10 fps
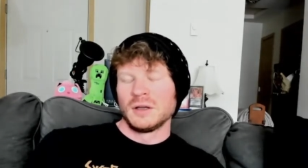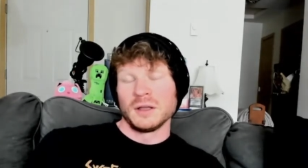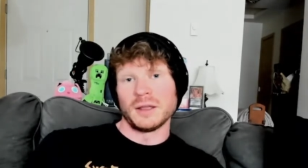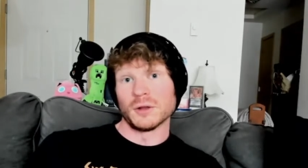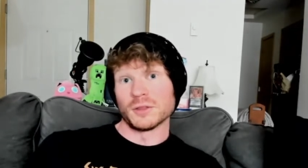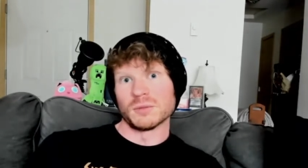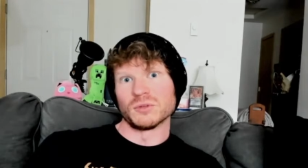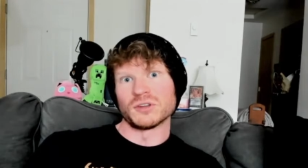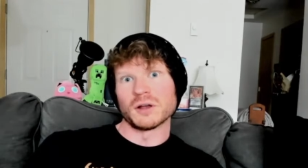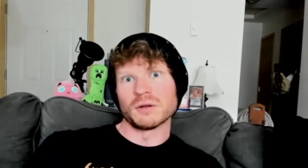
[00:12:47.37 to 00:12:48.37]
killed
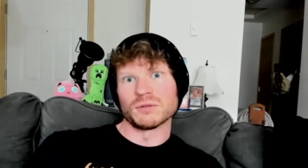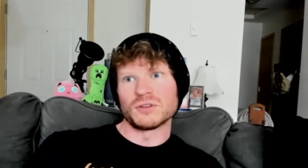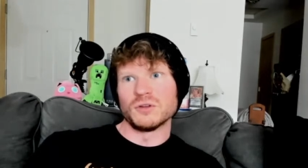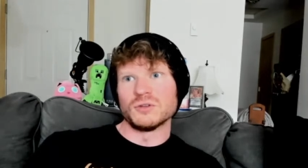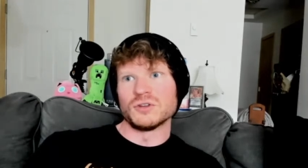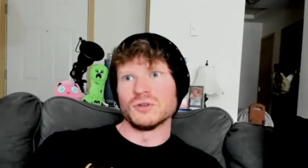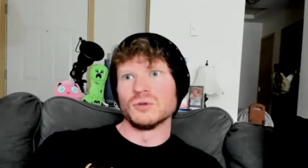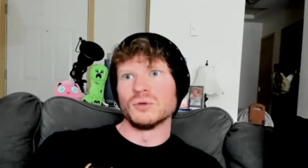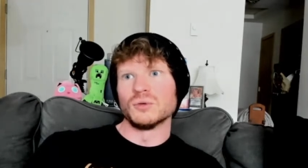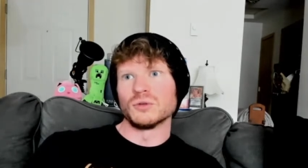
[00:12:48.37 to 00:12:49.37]
themselves due
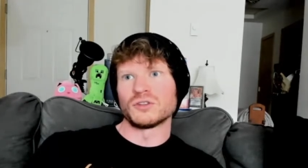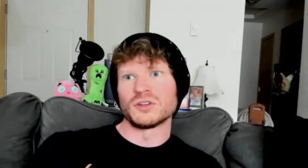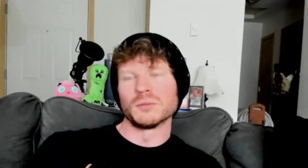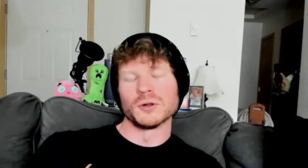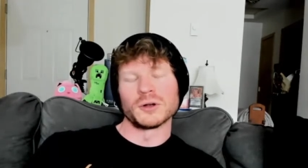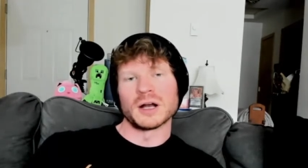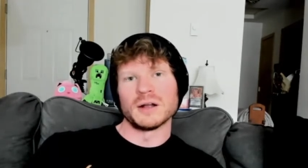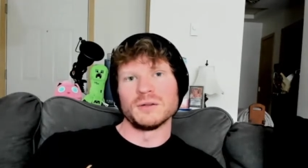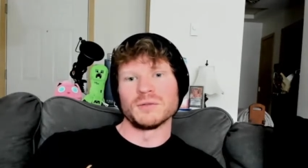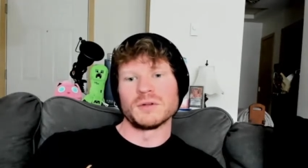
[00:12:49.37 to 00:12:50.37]
to similar
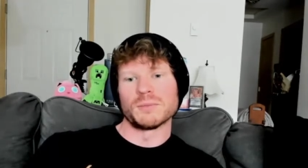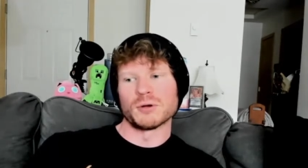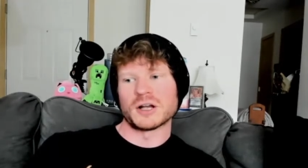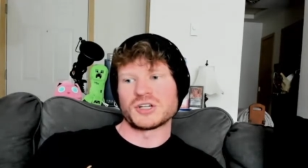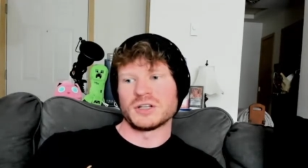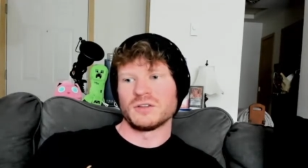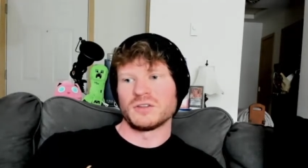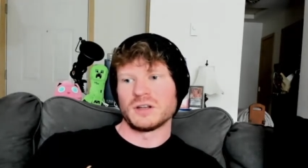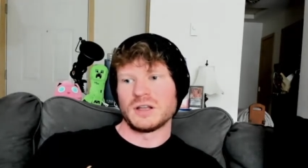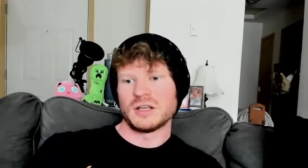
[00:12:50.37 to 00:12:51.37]
kinds of depressions
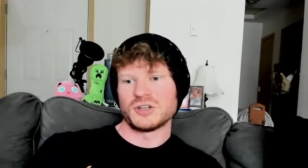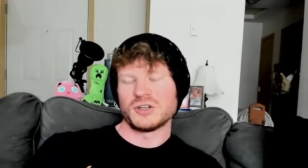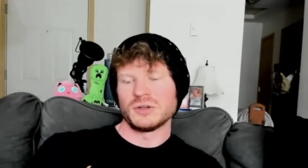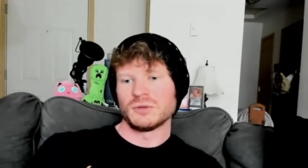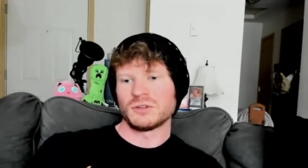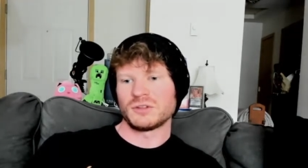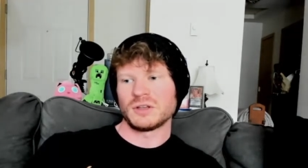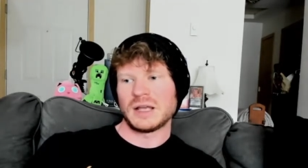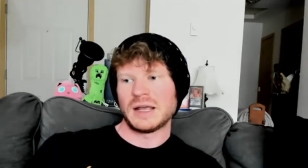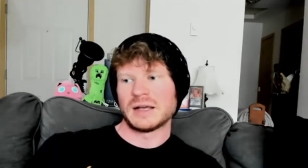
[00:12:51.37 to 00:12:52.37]
and issues,
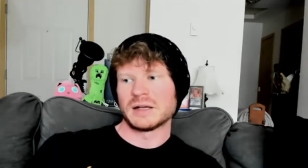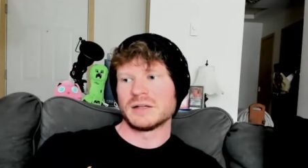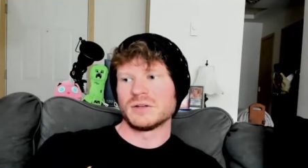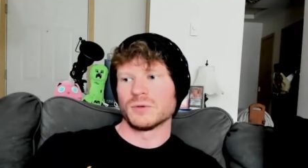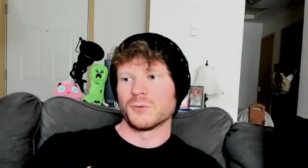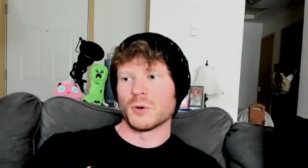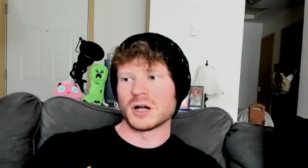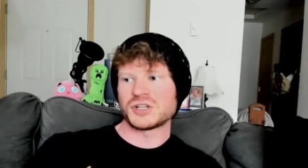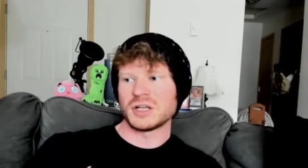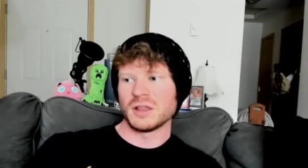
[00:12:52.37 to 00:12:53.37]
and
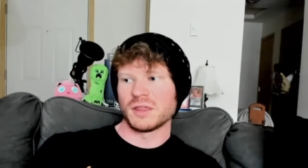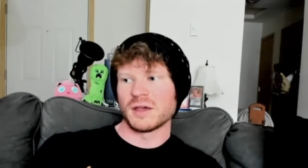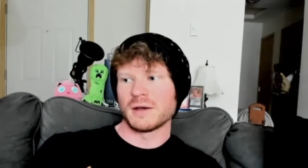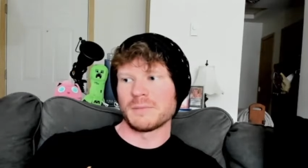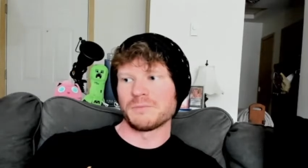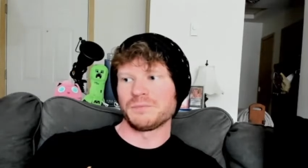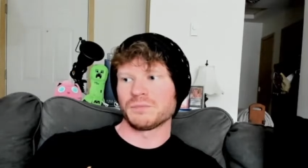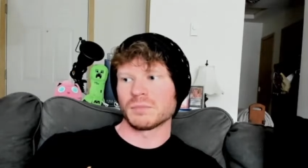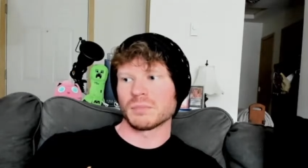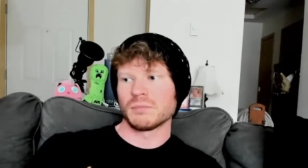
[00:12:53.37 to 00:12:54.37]
watching them
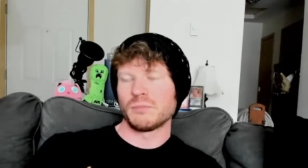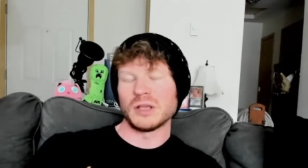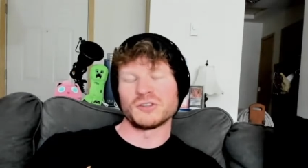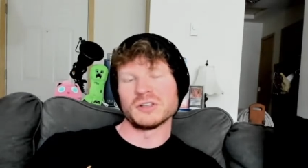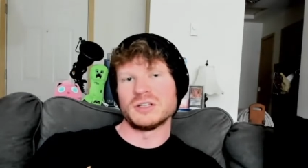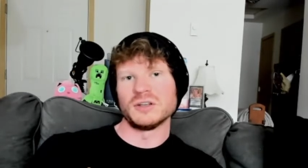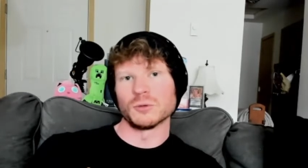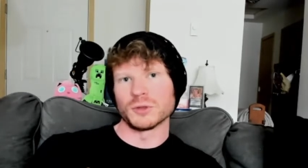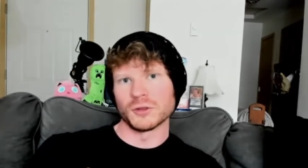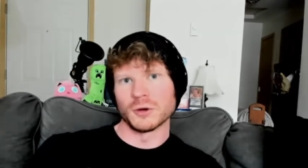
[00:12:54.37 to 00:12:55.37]
basically deal
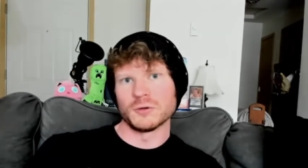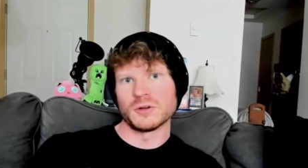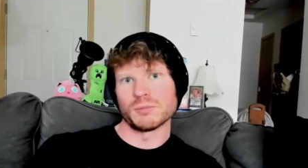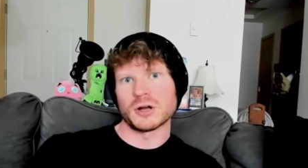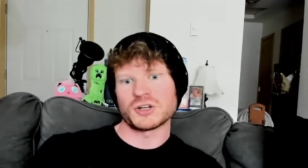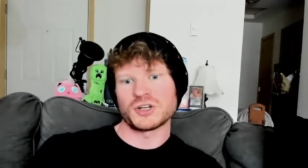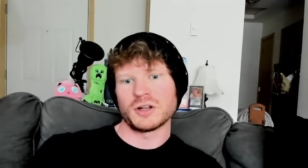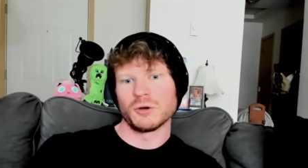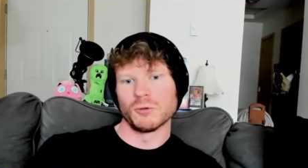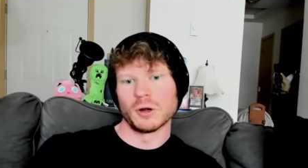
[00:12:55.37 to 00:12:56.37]
with their own depression
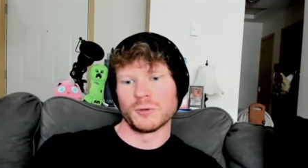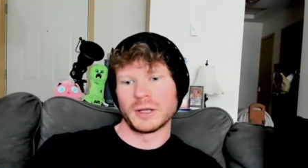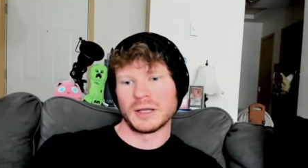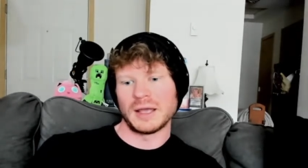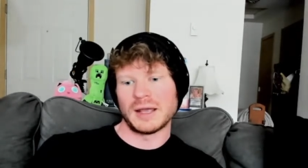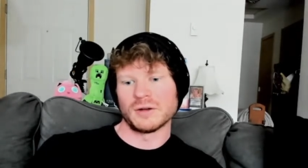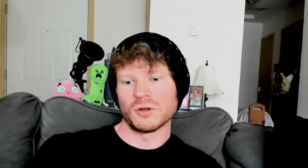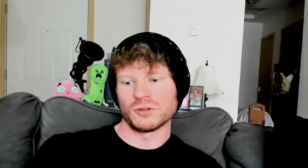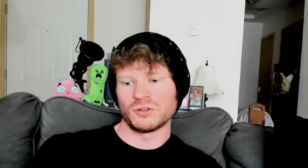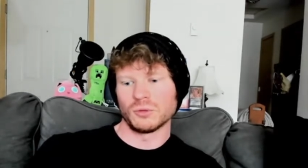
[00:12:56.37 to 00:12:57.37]
and growing, and
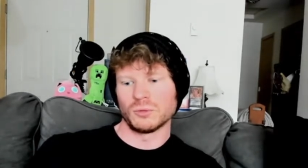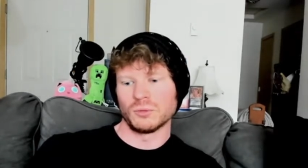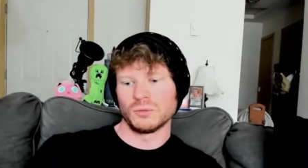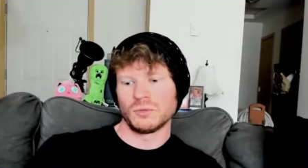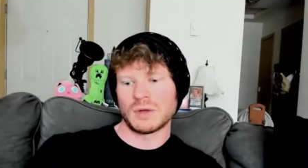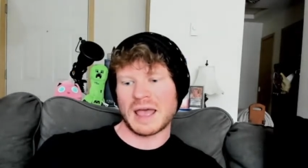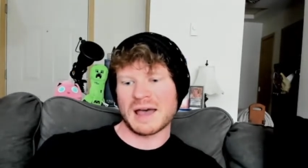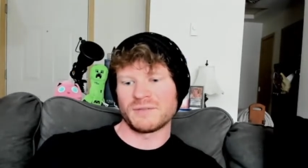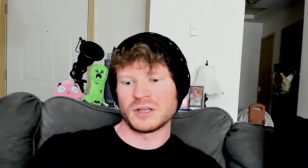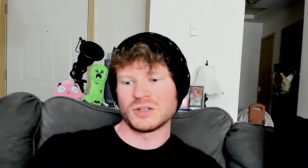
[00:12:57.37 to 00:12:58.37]
also
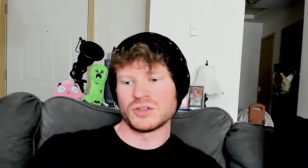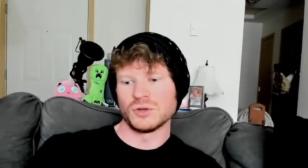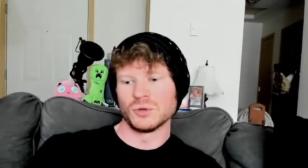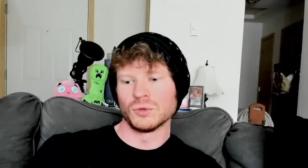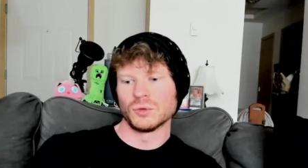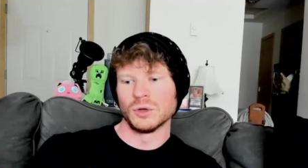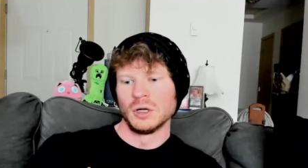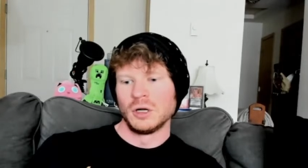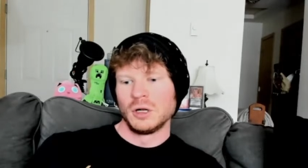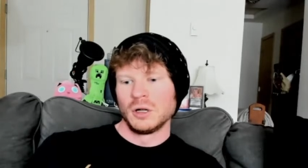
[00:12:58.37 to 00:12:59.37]
having to
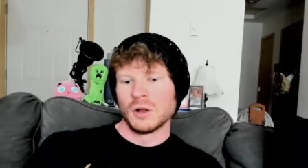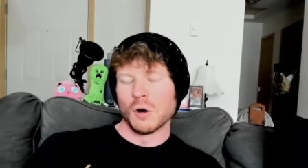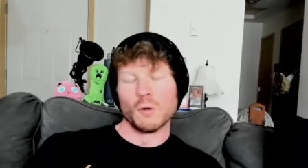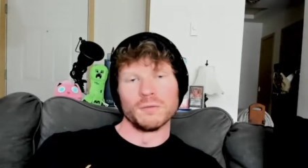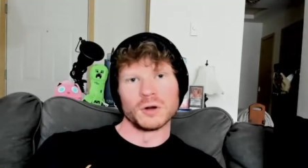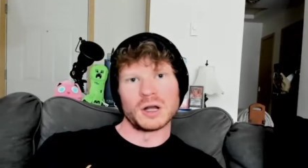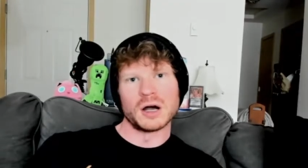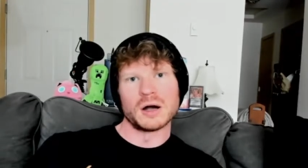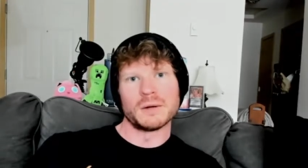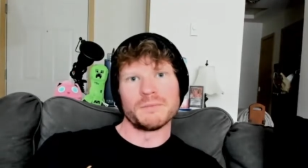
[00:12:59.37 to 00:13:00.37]

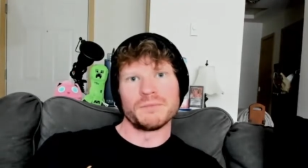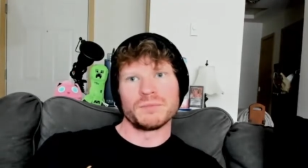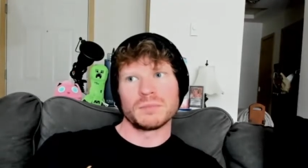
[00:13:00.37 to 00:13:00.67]
overcome,